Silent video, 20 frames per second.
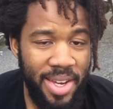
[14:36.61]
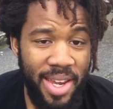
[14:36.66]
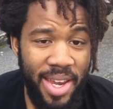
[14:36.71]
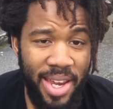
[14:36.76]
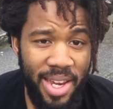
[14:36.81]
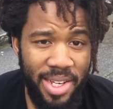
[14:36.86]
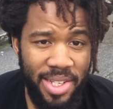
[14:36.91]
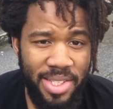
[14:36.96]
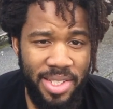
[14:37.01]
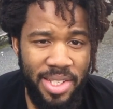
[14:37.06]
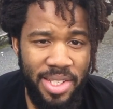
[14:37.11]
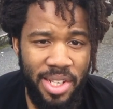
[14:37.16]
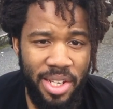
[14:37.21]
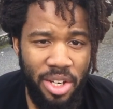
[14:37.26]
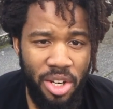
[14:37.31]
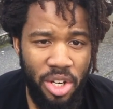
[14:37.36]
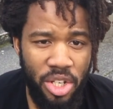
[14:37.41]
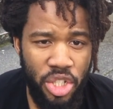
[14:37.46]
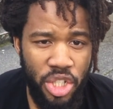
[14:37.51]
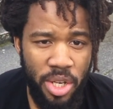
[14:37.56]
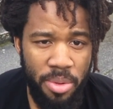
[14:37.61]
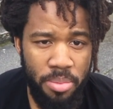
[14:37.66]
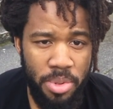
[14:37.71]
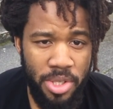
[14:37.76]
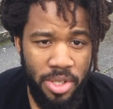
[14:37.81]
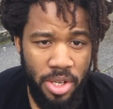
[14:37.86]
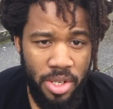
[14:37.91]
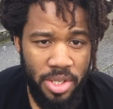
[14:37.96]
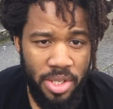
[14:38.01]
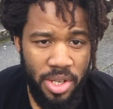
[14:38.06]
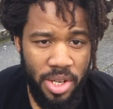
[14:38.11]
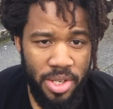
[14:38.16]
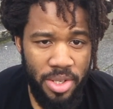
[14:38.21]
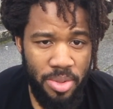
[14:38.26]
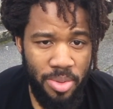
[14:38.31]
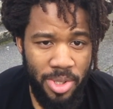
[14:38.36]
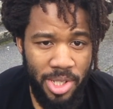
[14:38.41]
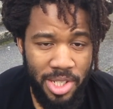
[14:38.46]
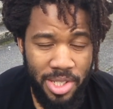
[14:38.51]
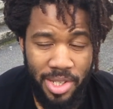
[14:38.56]
exiting our jumps to our side
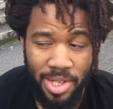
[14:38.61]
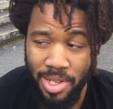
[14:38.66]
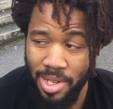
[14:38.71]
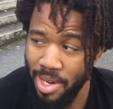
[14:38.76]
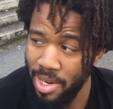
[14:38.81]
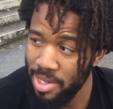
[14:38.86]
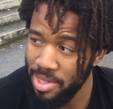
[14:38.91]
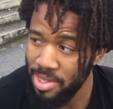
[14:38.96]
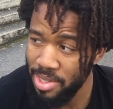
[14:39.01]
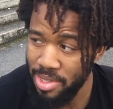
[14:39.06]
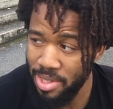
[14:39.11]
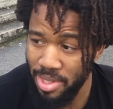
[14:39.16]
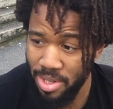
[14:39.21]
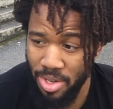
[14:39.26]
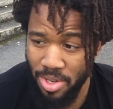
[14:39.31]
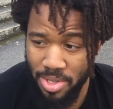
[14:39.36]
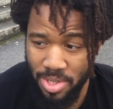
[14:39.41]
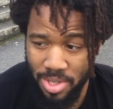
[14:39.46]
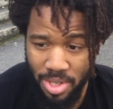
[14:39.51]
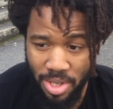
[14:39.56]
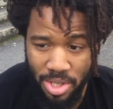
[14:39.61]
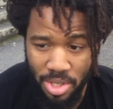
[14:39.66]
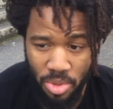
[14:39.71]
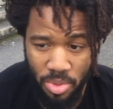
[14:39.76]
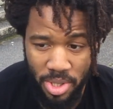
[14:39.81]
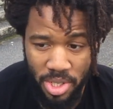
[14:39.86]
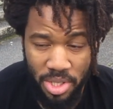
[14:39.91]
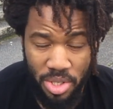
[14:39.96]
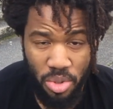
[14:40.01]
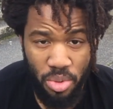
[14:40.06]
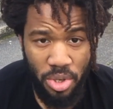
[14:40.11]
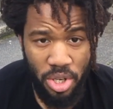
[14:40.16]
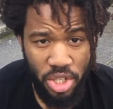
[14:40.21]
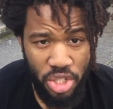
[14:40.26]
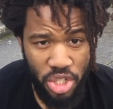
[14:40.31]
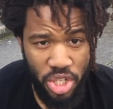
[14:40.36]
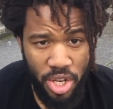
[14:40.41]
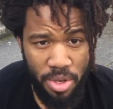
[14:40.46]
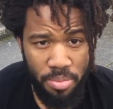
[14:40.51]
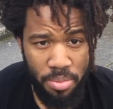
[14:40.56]
swings and exiting our side swings to our
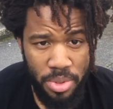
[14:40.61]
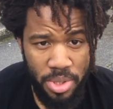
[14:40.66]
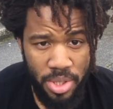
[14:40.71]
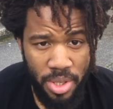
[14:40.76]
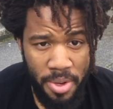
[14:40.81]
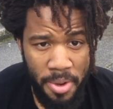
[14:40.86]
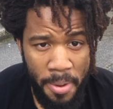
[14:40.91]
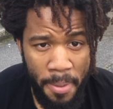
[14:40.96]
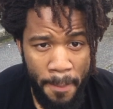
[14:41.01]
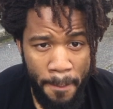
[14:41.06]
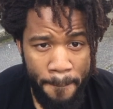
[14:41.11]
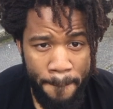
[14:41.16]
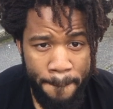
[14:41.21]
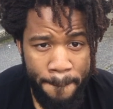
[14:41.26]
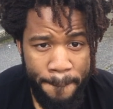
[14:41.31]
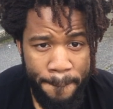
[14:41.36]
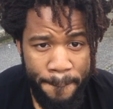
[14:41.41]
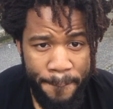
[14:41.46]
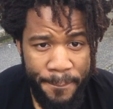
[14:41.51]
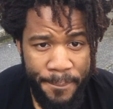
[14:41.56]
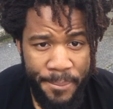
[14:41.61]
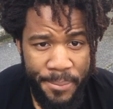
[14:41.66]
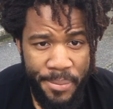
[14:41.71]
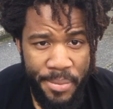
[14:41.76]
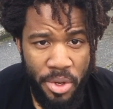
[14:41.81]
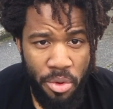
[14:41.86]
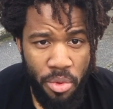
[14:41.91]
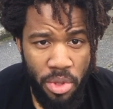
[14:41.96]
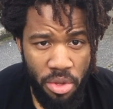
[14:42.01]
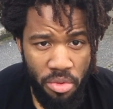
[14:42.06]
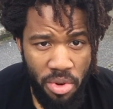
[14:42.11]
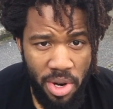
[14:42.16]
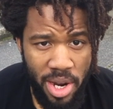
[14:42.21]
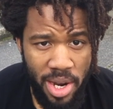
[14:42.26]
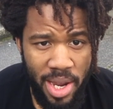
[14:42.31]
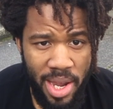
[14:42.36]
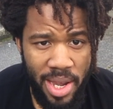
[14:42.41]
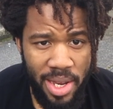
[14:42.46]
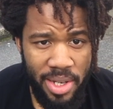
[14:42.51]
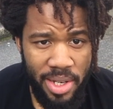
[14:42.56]
jumps with the
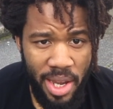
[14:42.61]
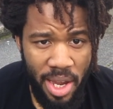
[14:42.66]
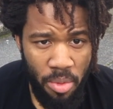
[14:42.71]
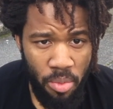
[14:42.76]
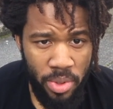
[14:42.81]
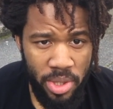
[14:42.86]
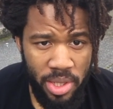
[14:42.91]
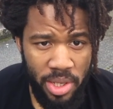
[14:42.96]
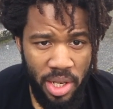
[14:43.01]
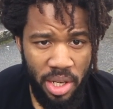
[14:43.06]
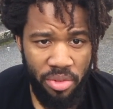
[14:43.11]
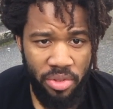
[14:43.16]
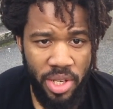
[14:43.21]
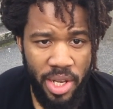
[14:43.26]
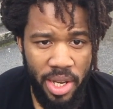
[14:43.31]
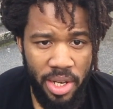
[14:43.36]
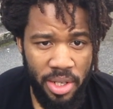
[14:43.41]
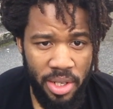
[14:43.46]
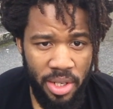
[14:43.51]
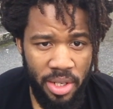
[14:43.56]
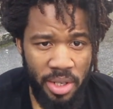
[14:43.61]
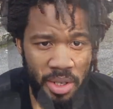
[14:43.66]
right hand and with the left hand.